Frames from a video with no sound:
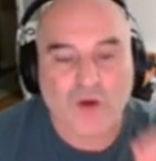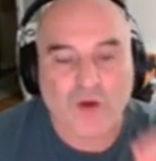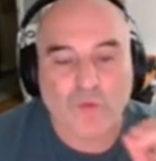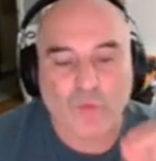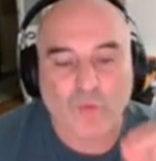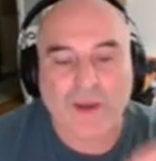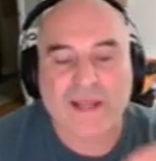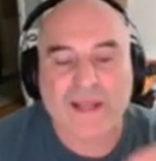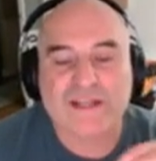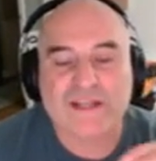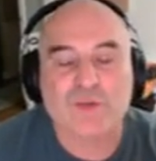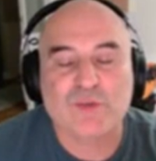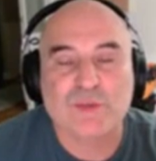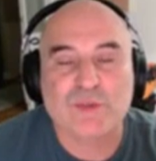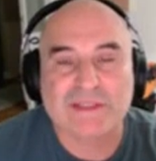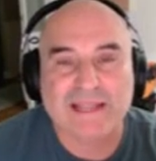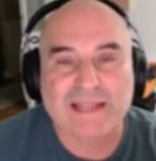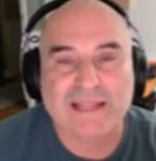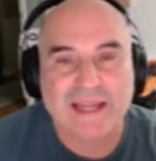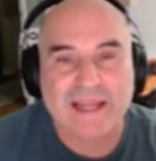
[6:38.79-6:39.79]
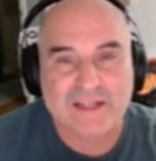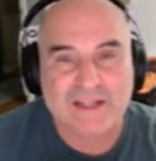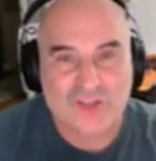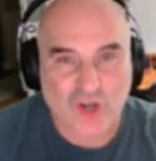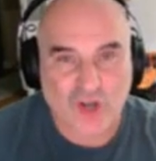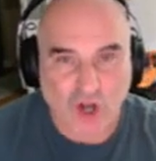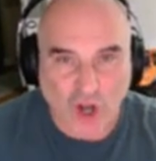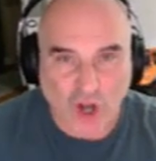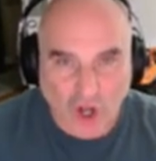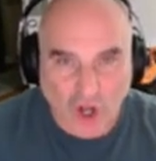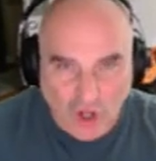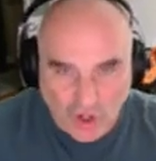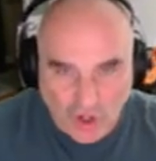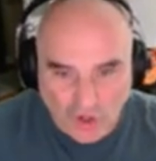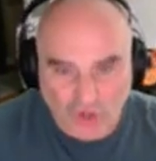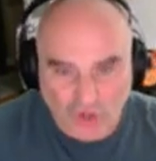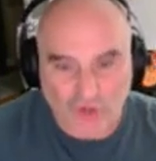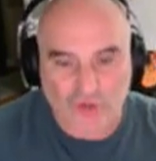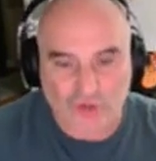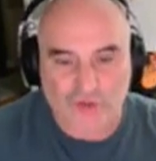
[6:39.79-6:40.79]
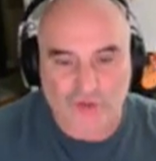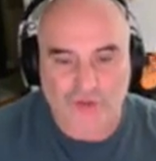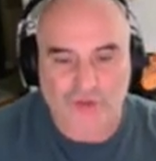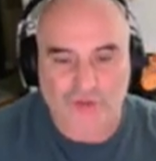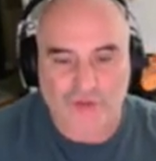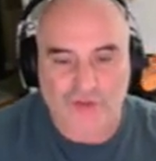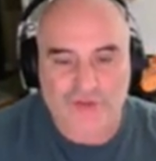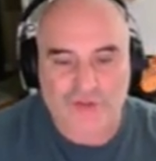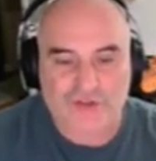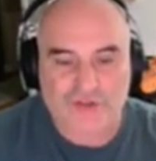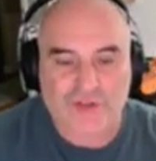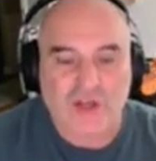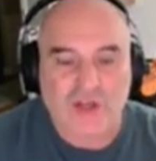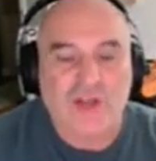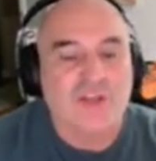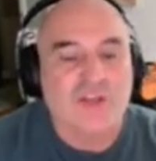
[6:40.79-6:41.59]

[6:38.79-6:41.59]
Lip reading: way to engage all learners,